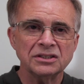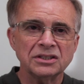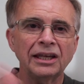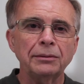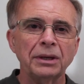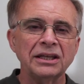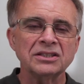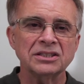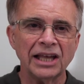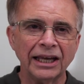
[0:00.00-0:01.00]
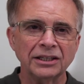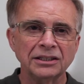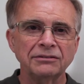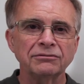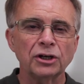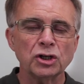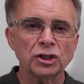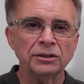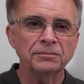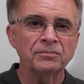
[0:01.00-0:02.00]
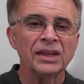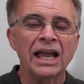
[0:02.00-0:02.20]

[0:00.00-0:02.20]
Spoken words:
C means second inversion.